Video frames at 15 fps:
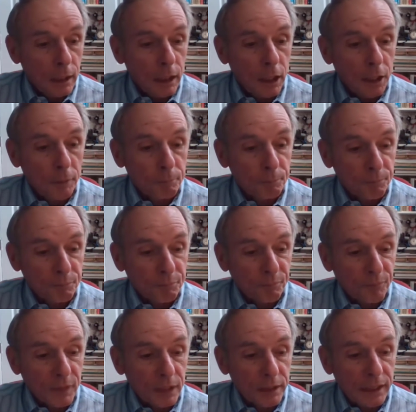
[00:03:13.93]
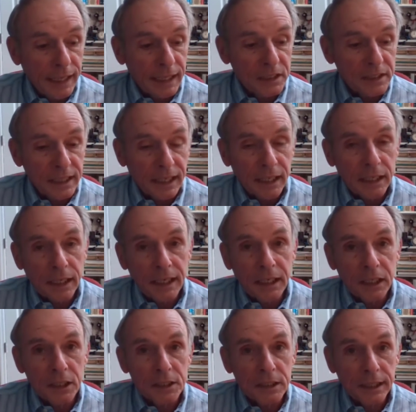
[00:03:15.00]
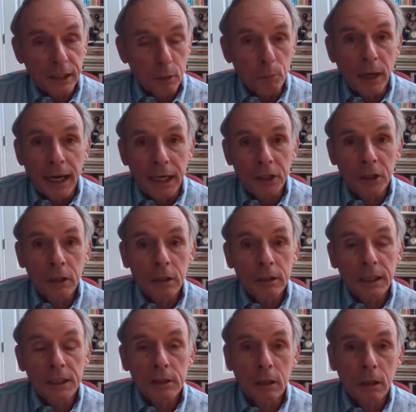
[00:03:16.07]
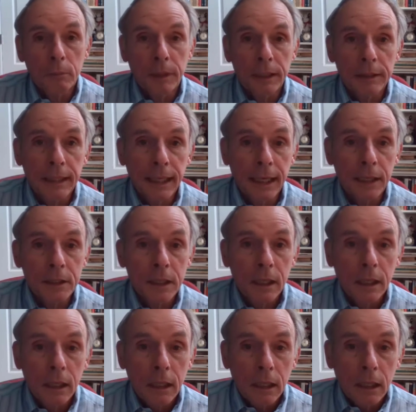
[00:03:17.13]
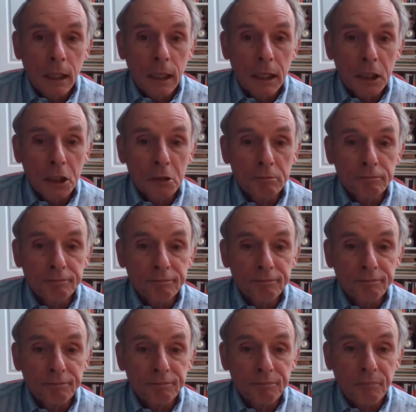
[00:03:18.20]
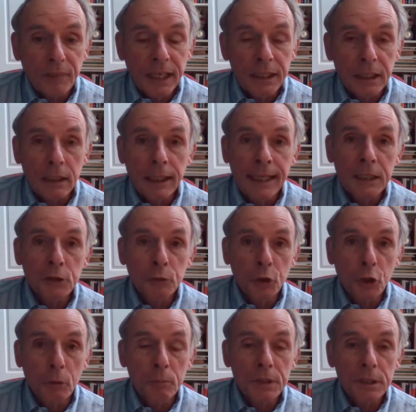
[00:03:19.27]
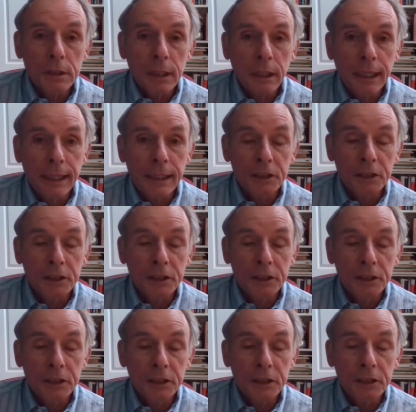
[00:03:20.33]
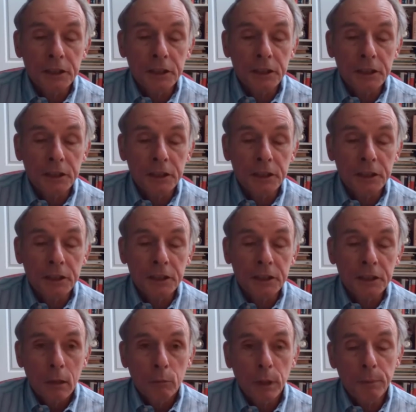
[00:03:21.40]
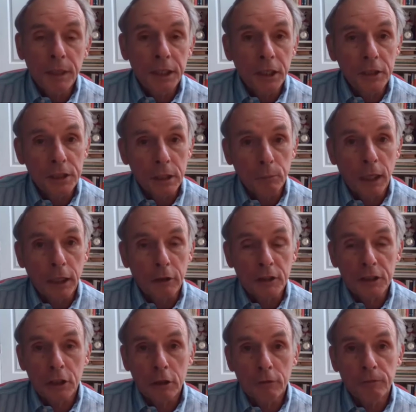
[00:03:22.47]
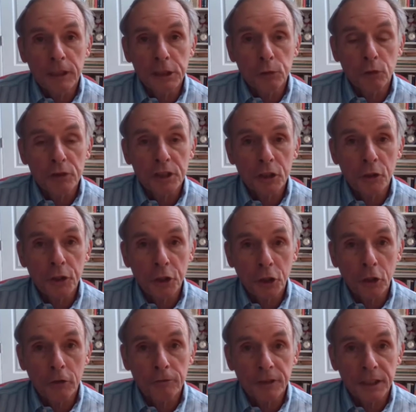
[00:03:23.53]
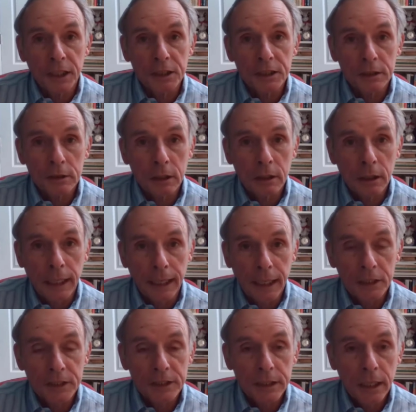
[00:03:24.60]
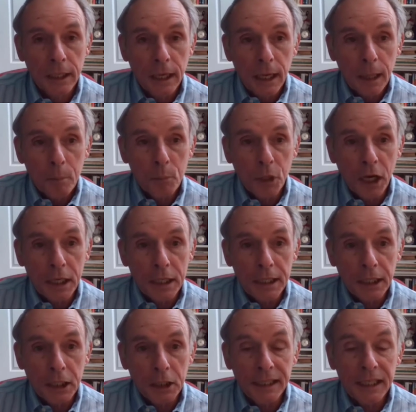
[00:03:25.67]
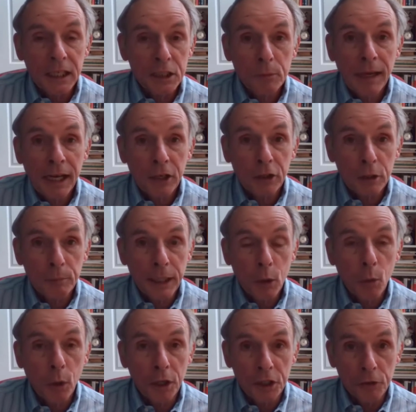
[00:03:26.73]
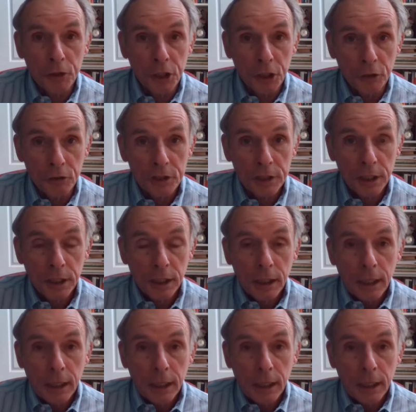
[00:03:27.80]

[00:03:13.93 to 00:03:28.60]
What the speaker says: The next thing is the compiler. Let's talk about that. In the classrooms and at UAH in general, we've been using Microsoft Visual Studio for this class, but it doesn't matter to me what you use.